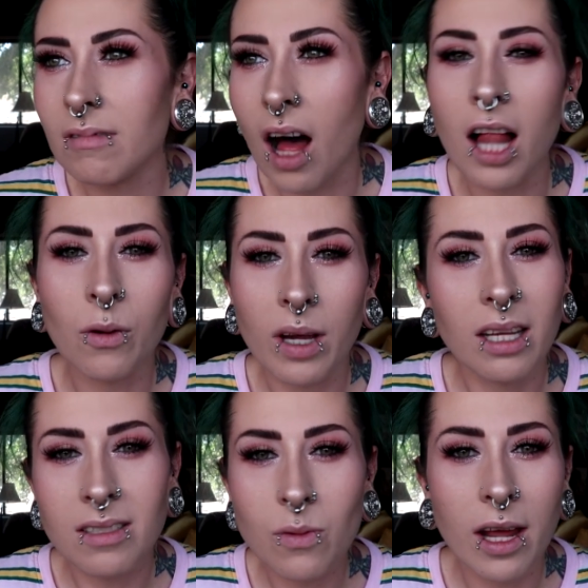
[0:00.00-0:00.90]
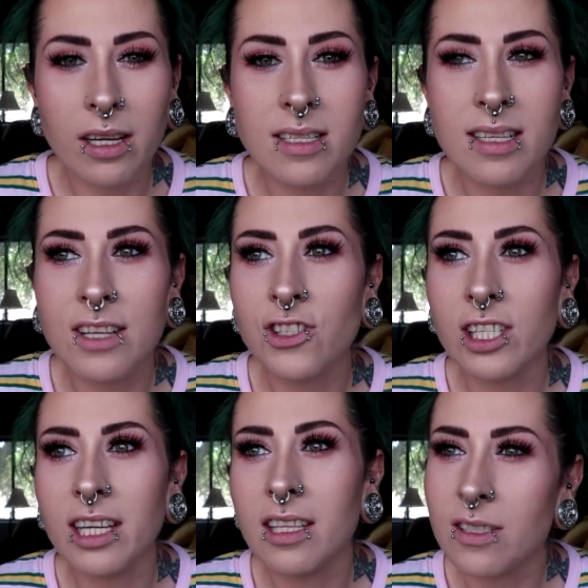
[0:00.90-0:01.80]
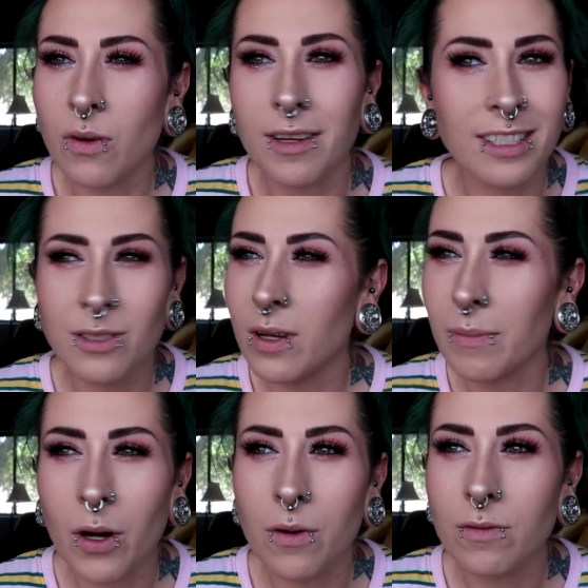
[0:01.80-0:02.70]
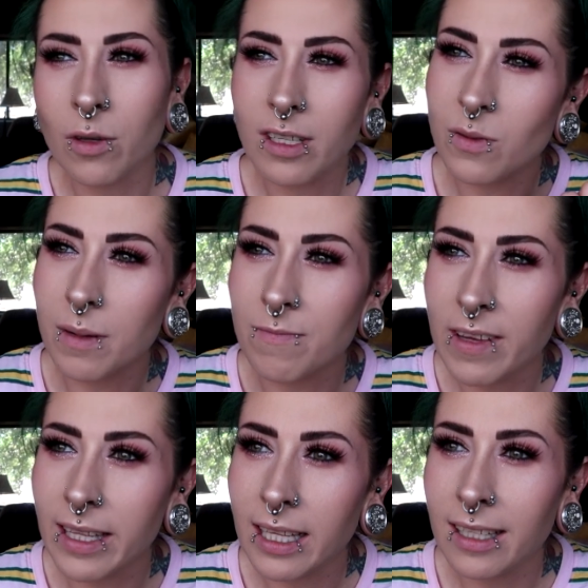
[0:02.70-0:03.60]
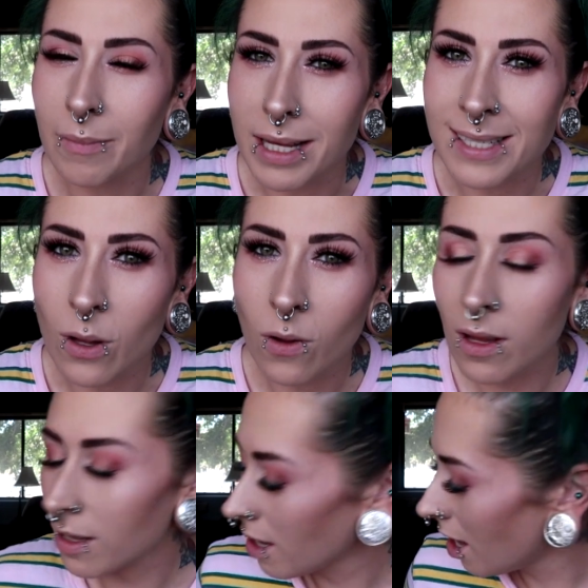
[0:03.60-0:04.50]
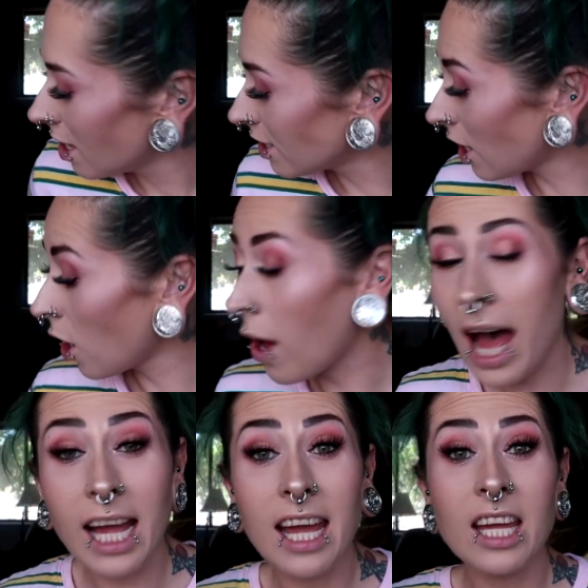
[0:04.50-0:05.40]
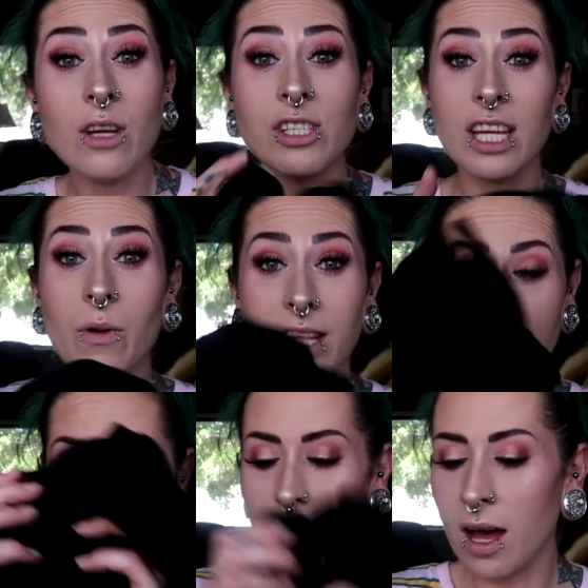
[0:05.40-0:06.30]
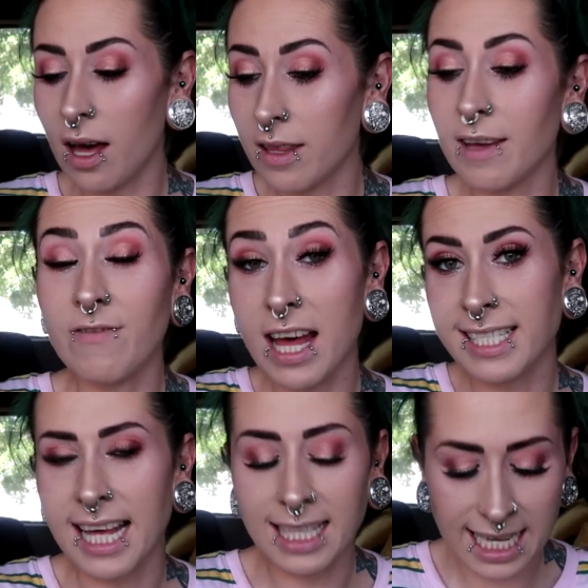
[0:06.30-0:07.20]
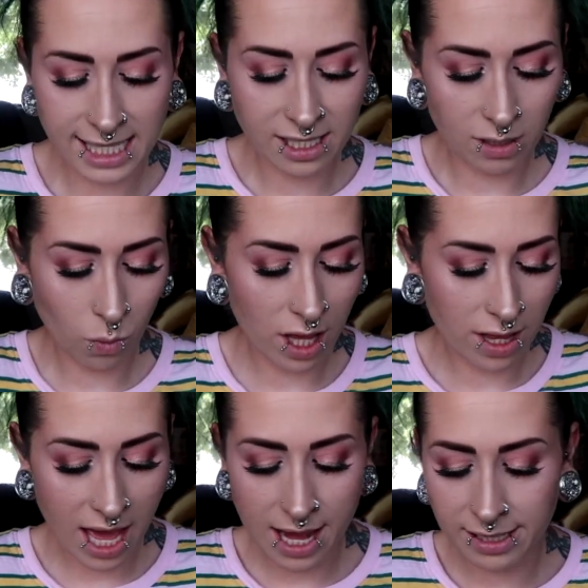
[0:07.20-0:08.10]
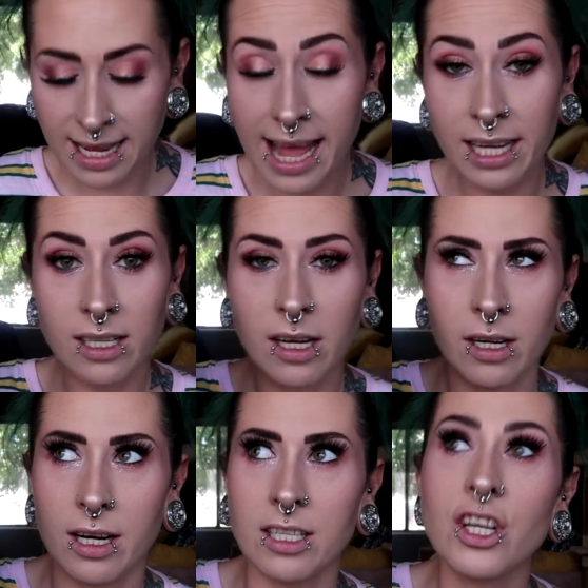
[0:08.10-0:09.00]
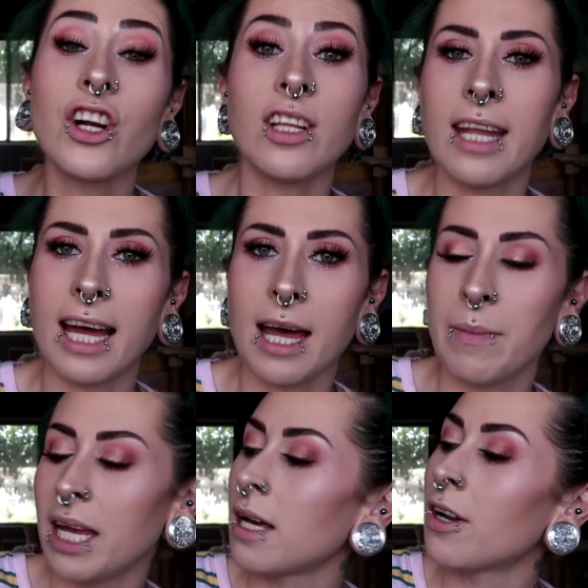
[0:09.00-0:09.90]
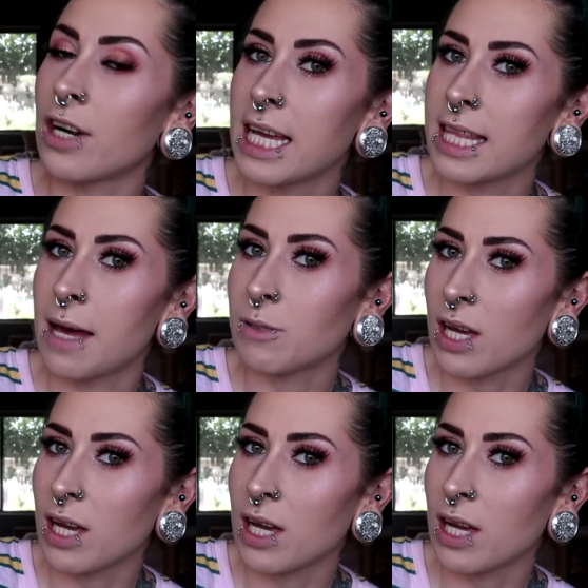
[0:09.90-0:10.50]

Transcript: Halloween sweaters essentially. That's what, that's what I'm going for. That's what I'm feeling in my soul. So I usually wear them, uh, the vests at least, with a tank, or a turtleneck, I mean, underneath them.